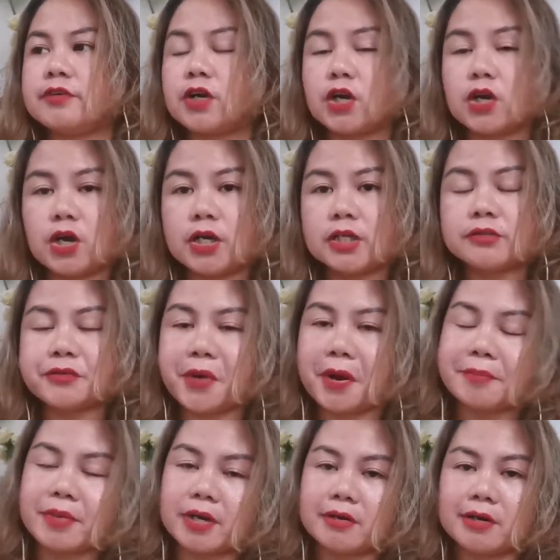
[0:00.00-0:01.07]
cloth
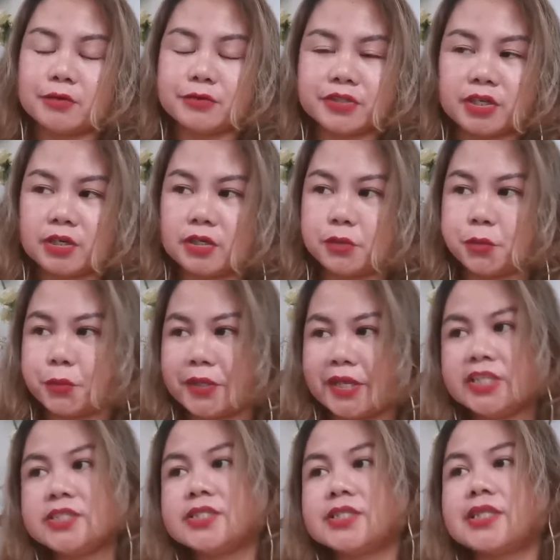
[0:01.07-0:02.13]
wrapped around the
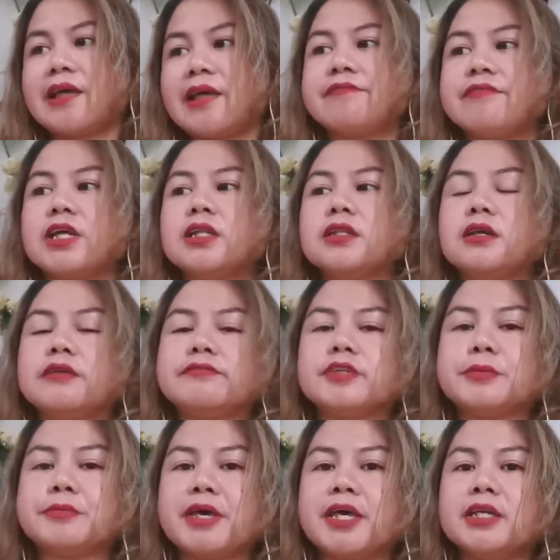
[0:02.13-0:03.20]
waist level of the
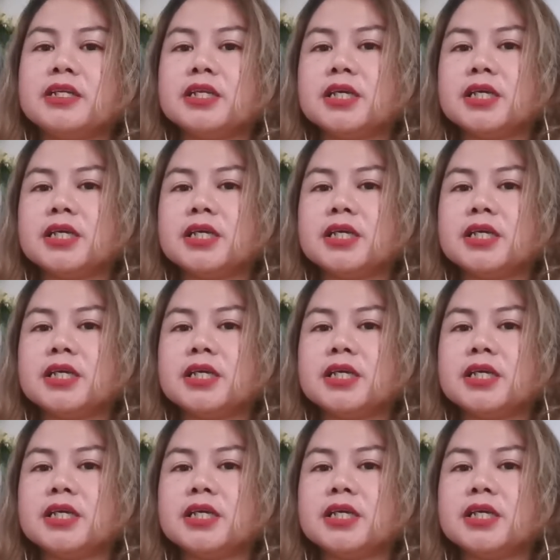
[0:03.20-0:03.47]
man,